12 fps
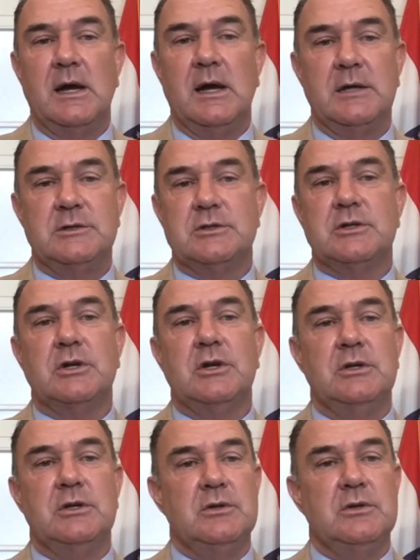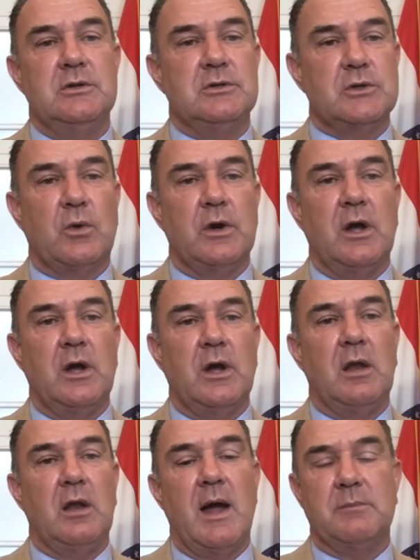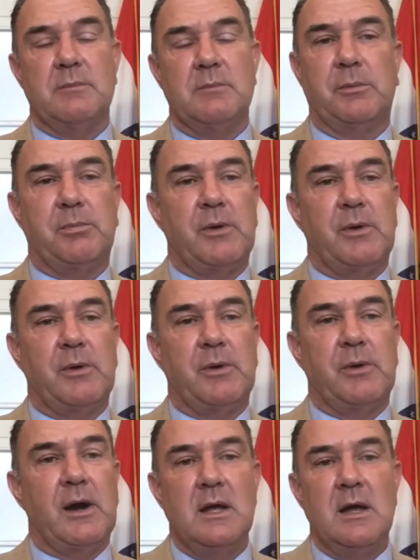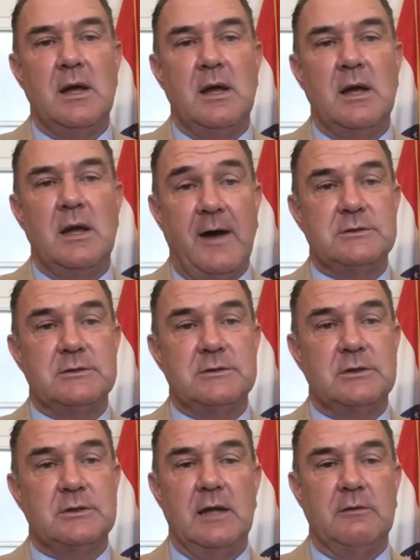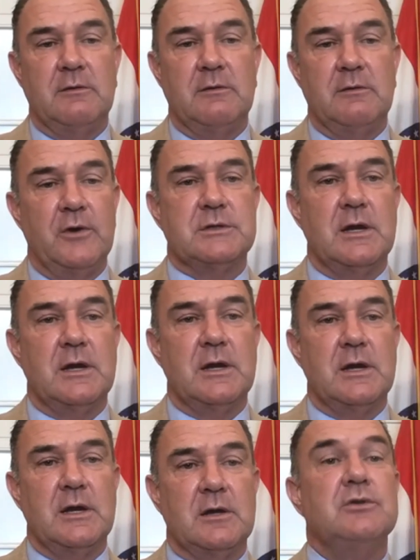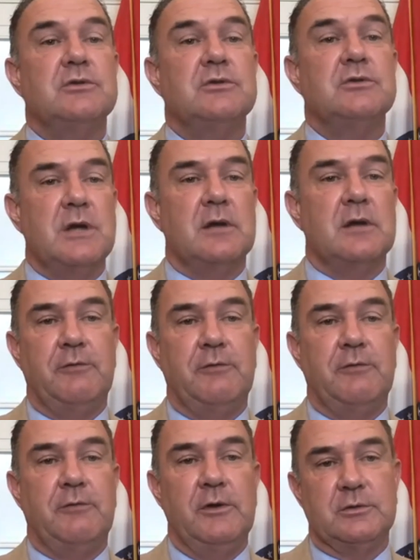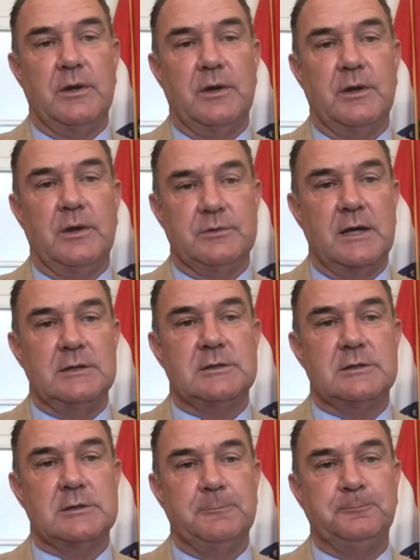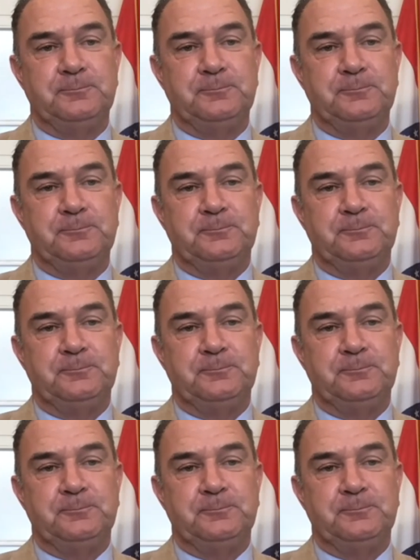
It's just a good news story all around. I'm super proud of Pfizer and the folks there to choose Chesterfield as one of those sites.